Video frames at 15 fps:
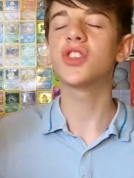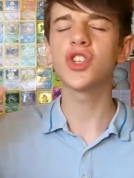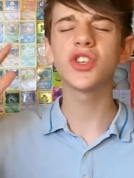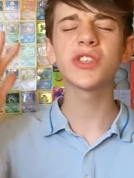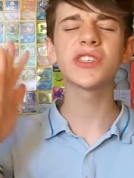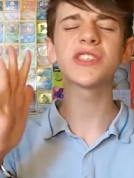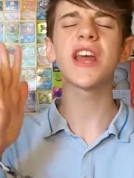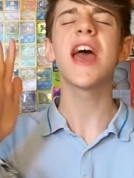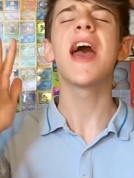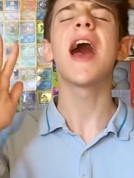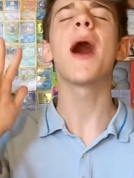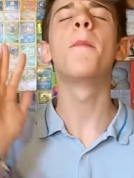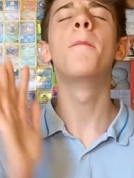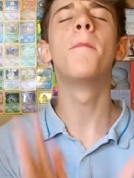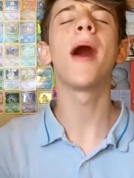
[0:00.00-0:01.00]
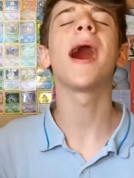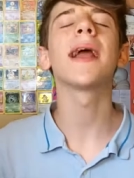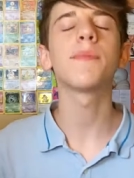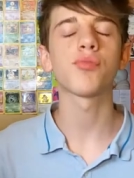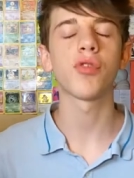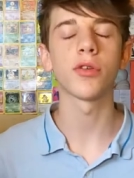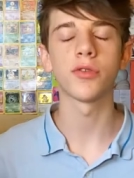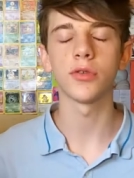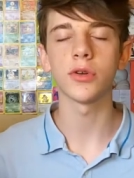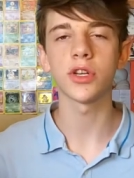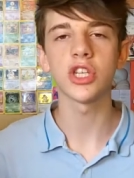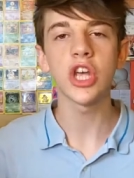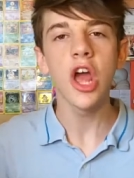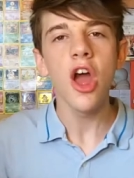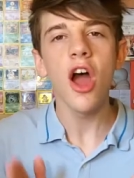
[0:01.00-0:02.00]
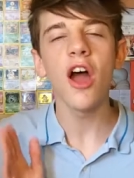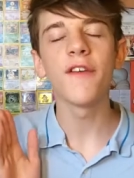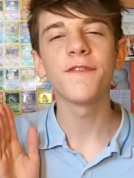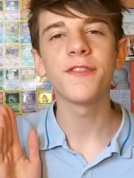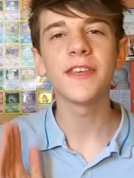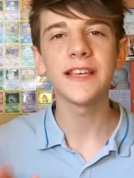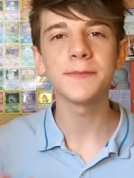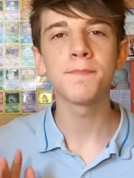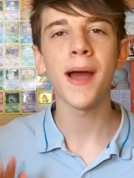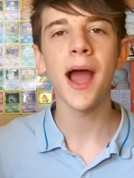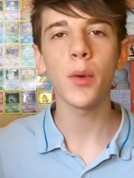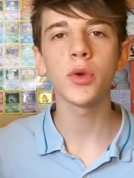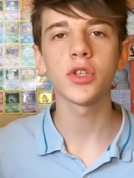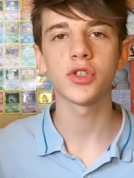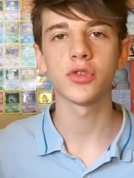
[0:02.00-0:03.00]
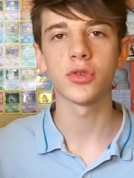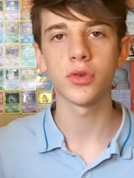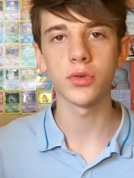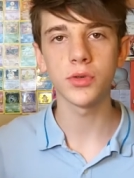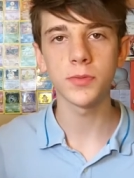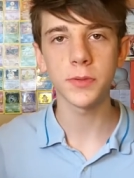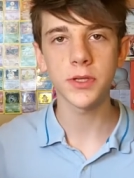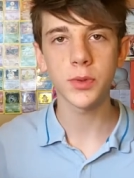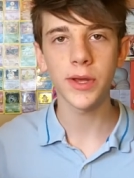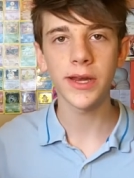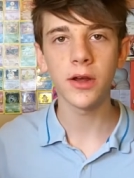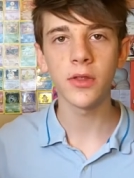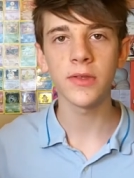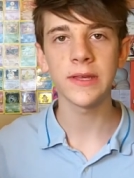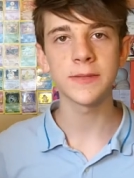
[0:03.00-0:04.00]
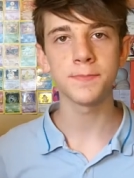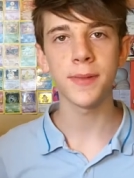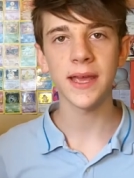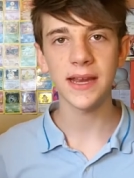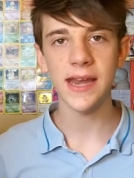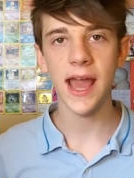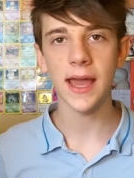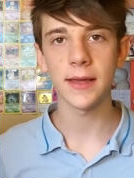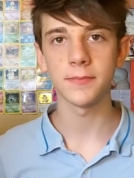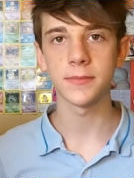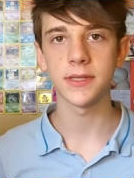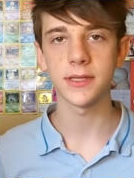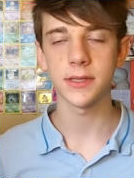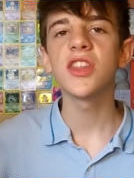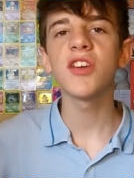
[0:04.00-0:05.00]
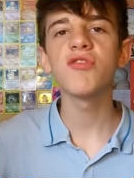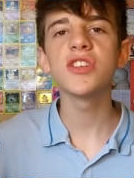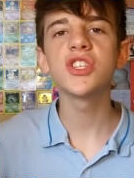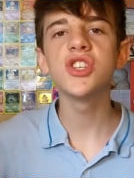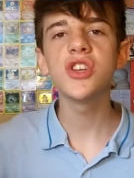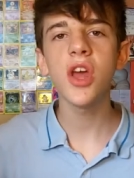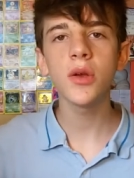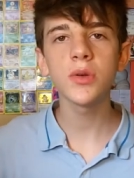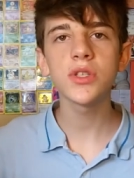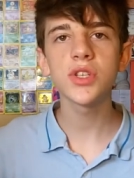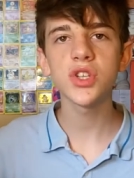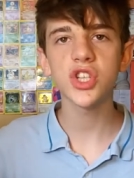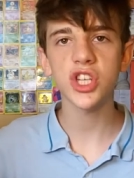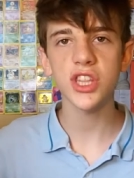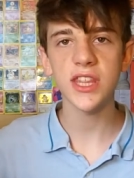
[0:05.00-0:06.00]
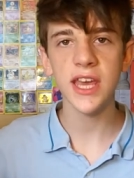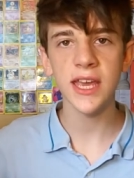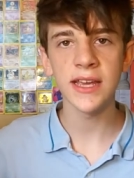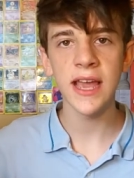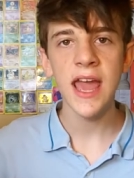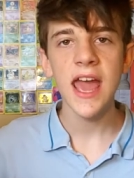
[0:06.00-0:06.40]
just a byproduct of these power struggles between all these big names. There is no such thing